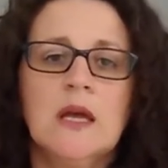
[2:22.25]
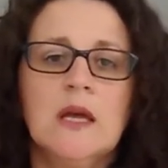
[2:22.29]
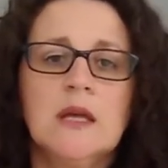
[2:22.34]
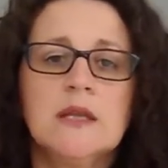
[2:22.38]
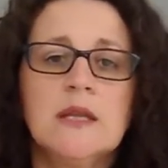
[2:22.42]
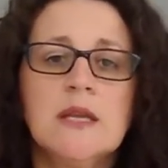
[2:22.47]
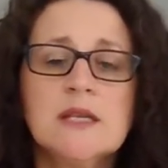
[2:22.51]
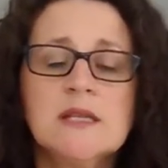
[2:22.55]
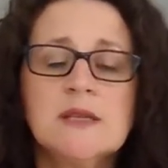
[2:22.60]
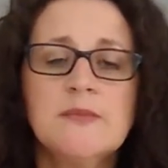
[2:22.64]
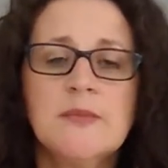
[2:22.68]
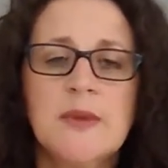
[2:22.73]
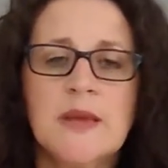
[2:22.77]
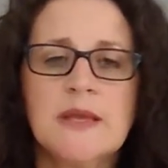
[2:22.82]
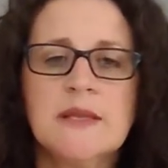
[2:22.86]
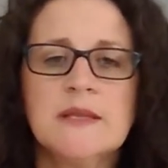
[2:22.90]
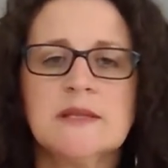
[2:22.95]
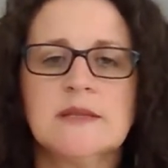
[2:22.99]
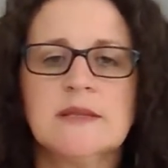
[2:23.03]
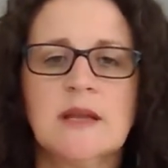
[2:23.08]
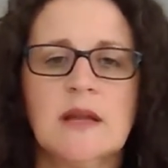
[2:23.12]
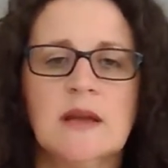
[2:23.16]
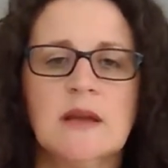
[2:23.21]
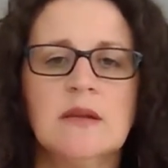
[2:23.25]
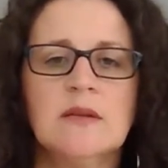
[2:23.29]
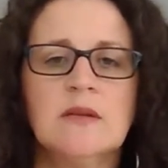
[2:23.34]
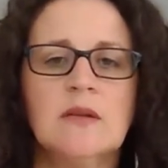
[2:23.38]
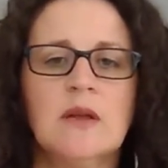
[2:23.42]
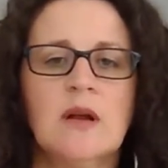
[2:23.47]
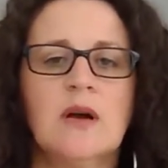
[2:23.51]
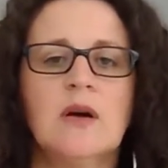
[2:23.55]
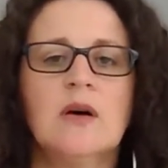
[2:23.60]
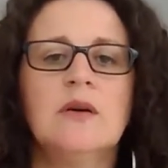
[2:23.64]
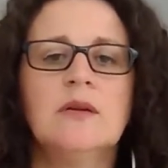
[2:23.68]
This means
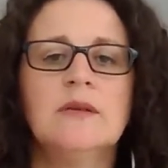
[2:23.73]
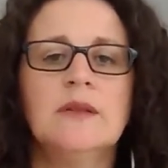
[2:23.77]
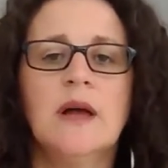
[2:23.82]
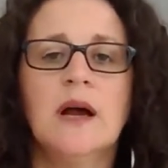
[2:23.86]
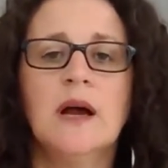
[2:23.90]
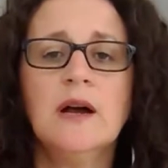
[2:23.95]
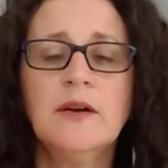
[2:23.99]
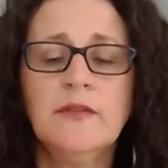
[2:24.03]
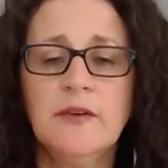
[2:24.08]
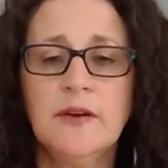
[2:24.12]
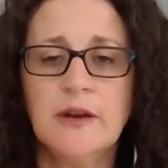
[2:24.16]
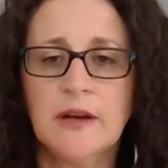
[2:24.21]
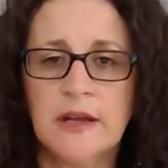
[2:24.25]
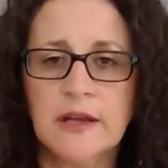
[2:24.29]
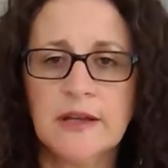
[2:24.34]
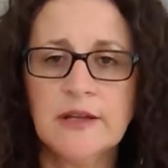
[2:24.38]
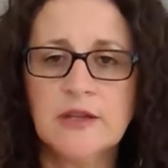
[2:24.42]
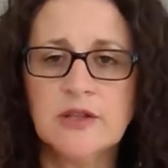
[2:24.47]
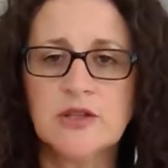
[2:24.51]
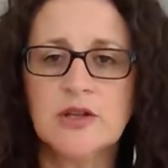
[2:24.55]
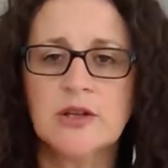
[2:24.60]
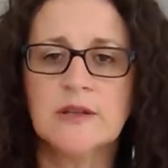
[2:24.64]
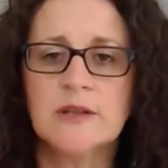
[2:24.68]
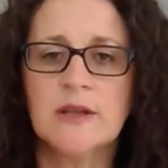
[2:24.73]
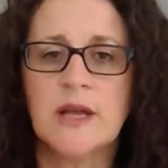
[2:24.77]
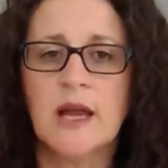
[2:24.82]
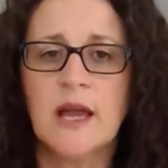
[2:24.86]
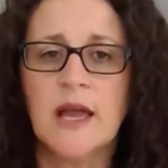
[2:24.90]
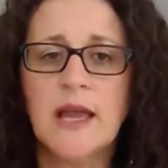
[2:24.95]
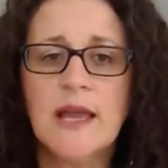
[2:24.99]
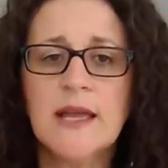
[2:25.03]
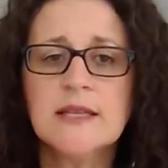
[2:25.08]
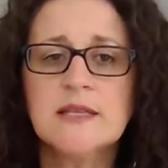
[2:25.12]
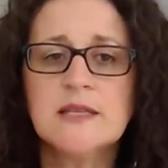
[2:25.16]
that on average, the
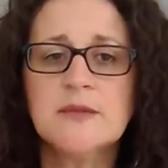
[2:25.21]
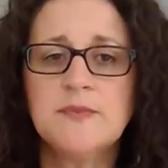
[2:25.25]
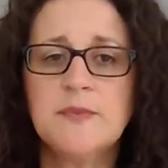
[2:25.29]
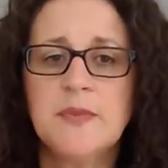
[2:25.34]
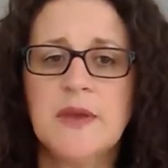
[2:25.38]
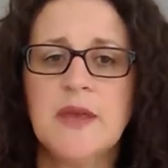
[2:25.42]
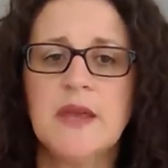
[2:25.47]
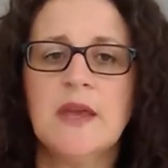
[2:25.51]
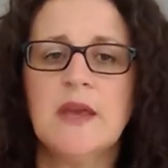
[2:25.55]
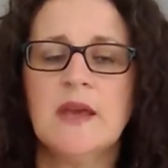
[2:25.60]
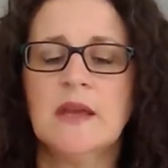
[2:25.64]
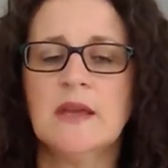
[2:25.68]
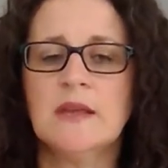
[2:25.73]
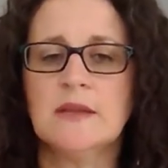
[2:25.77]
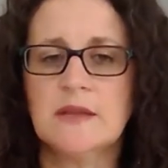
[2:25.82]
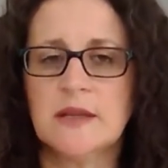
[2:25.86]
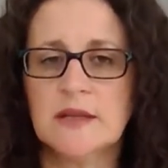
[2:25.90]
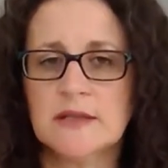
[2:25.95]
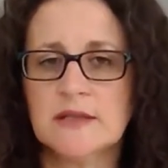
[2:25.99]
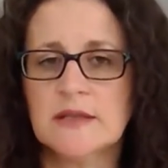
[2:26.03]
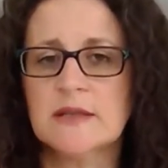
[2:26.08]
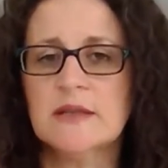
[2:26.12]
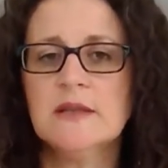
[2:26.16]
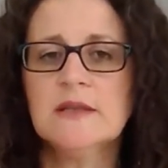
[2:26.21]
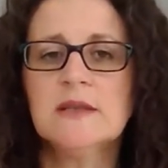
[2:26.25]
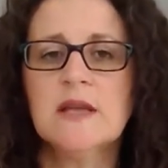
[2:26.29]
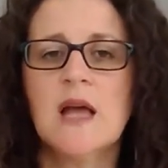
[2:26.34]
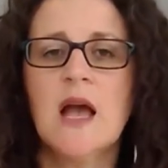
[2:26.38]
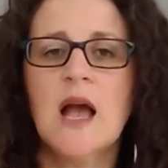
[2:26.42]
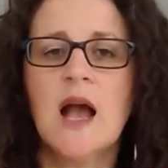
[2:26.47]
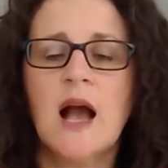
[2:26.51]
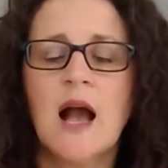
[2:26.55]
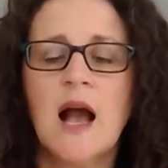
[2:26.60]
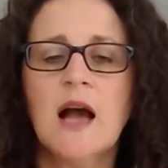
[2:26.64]
SP indexes
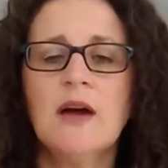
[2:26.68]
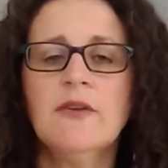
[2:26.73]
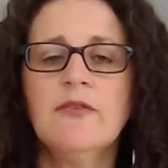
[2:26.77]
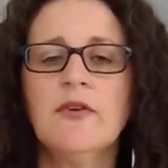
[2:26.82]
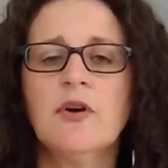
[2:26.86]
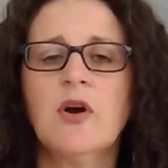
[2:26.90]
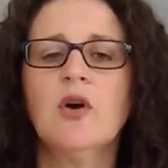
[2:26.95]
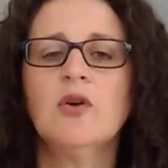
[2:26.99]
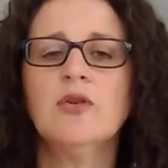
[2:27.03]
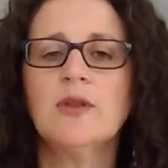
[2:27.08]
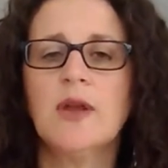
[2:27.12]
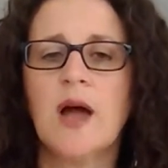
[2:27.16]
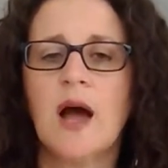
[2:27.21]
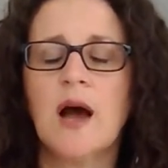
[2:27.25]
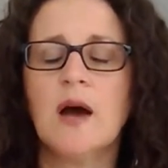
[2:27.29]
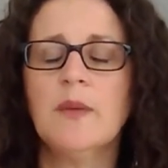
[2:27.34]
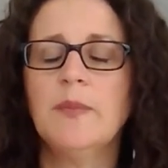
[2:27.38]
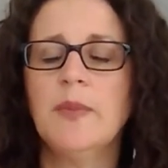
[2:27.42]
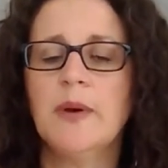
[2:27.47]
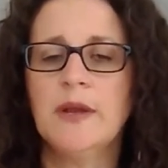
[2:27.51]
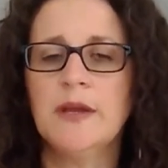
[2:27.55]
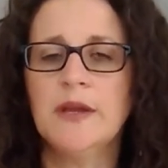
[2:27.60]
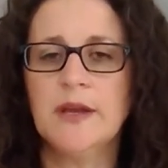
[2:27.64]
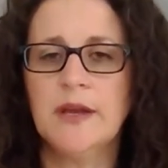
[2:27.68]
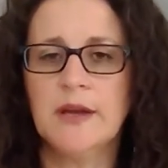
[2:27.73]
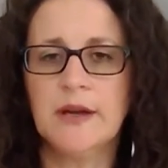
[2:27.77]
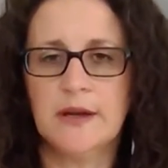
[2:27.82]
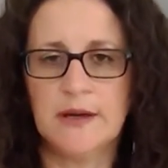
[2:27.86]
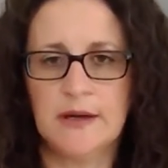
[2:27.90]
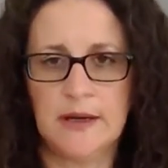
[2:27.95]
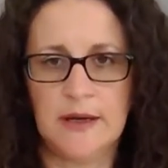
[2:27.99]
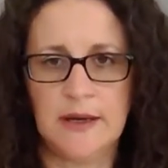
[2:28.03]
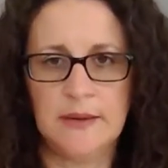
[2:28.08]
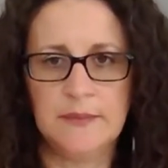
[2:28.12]
have gone up
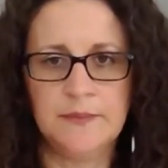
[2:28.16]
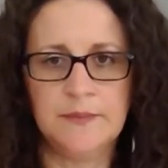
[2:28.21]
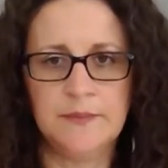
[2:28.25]
yearly.